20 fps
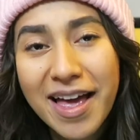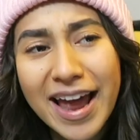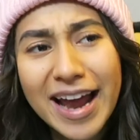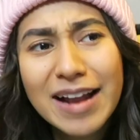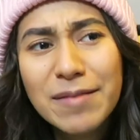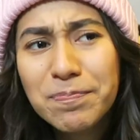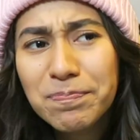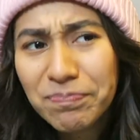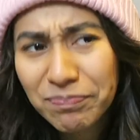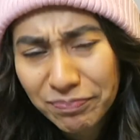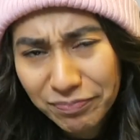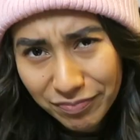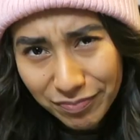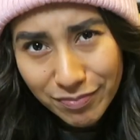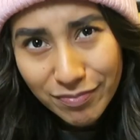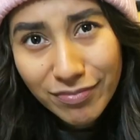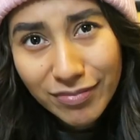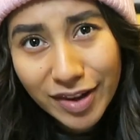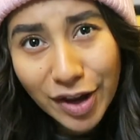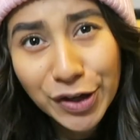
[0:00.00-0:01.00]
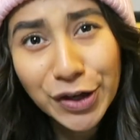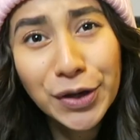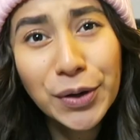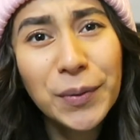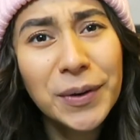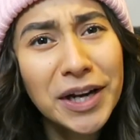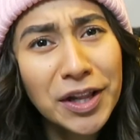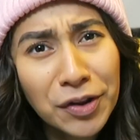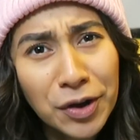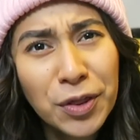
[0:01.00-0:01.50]
And you
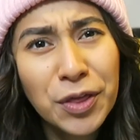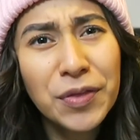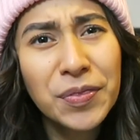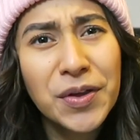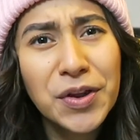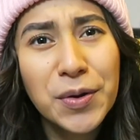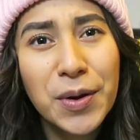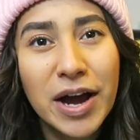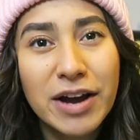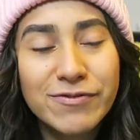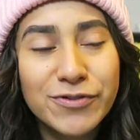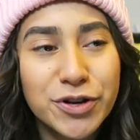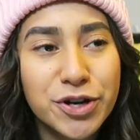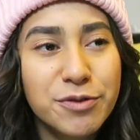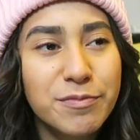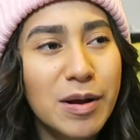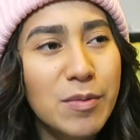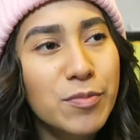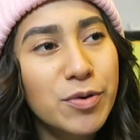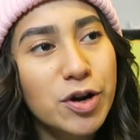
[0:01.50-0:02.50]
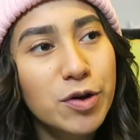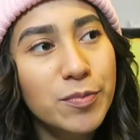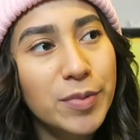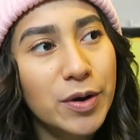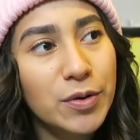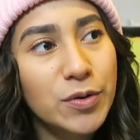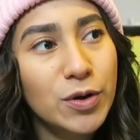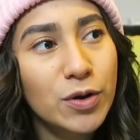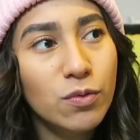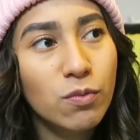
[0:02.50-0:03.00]
know, another thing that you have to remember
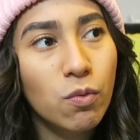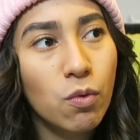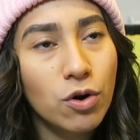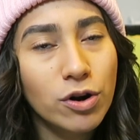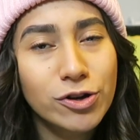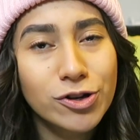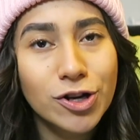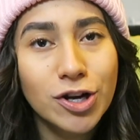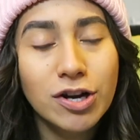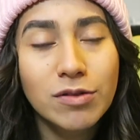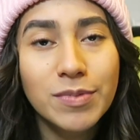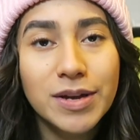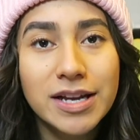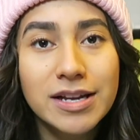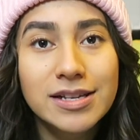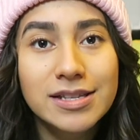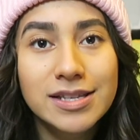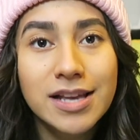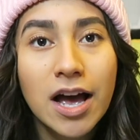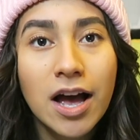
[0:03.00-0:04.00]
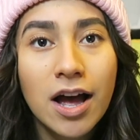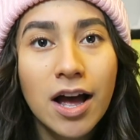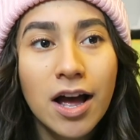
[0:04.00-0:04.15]
about your wardrobe is